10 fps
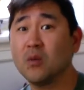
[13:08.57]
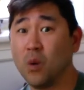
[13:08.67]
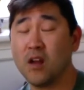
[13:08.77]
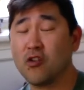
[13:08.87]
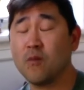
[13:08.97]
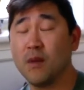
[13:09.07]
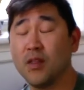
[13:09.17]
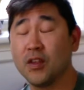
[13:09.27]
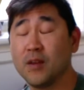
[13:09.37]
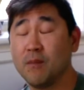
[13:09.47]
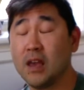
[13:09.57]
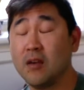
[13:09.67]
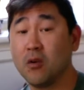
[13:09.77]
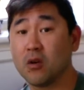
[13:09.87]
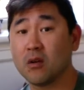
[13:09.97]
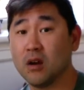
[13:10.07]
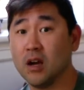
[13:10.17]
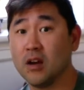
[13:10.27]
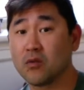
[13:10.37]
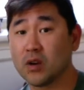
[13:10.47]
Watch your monthly May or
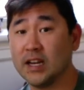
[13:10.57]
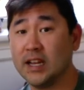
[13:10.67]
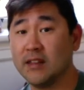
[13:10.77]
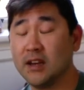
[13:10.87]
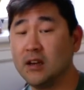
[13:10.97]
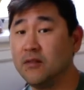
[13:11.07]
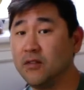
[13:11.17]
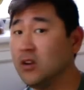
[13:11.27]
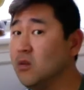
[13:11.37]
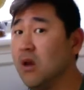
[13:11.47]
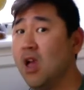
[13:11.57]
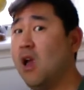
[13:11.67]
reading that I did for you.